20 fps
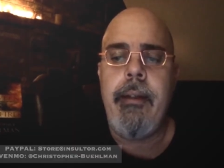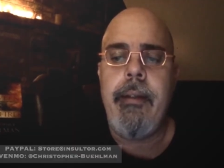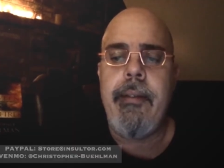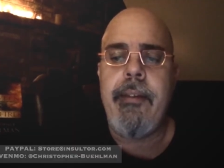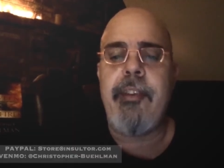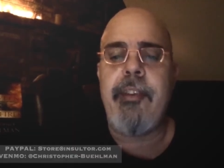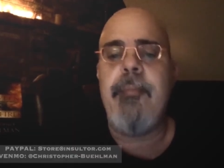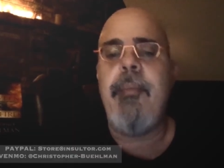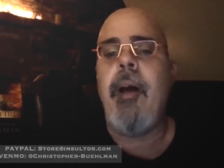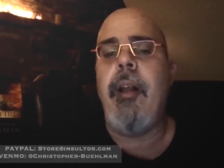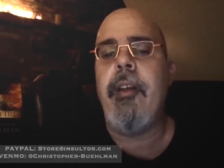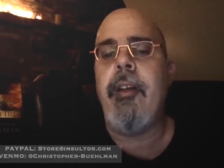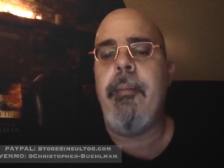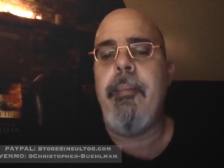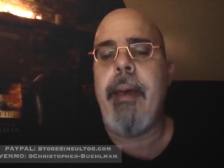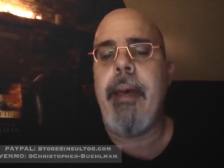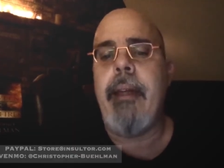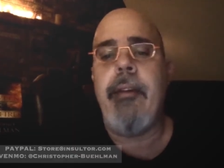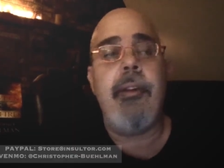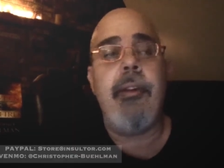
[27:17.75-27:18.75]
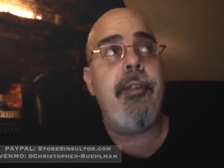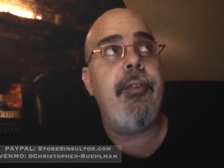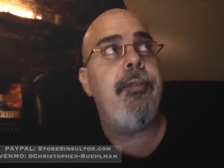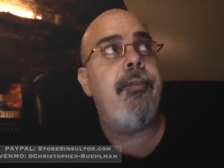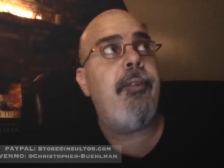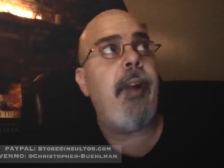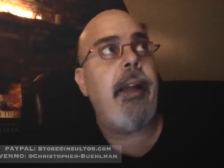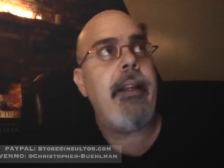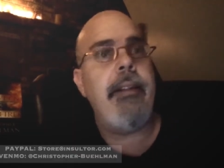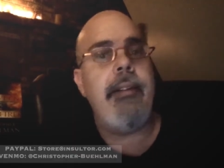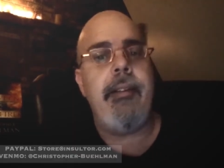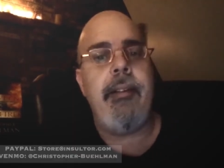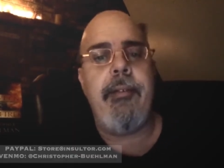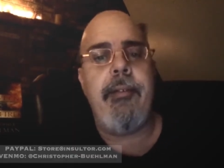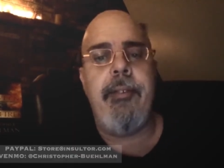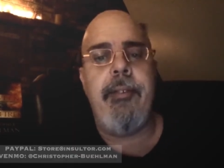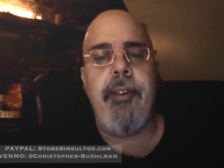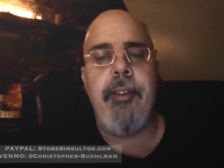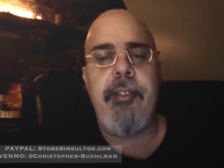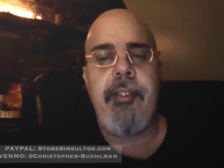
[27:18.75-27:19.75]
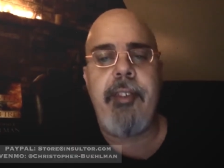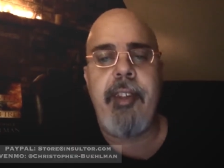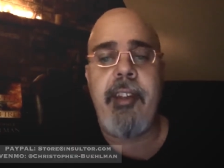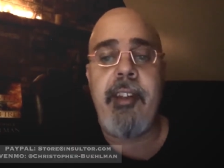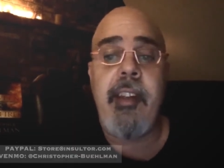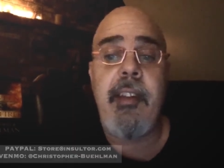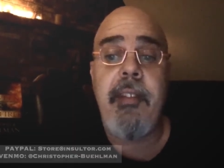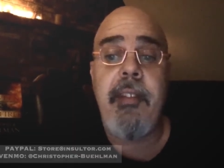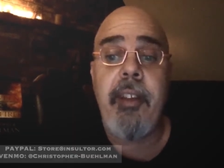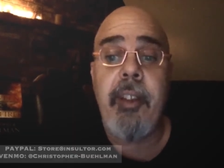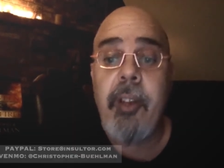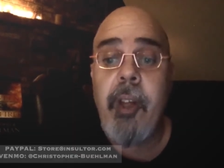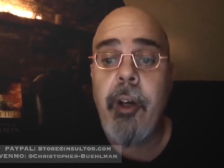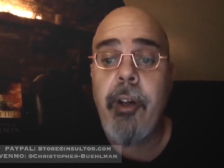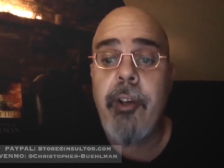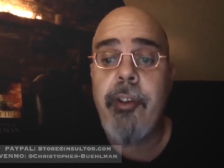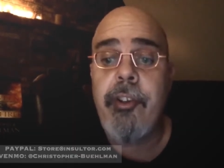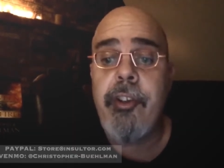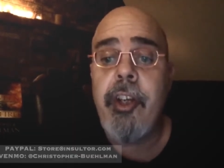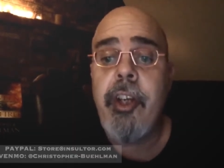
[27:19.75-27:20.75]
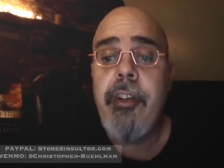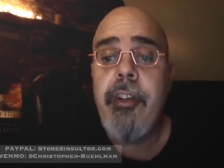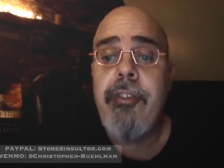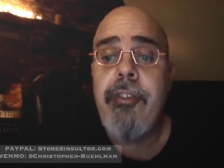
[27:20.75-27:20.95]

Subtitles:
The smaller man looked frightened at first to see the large,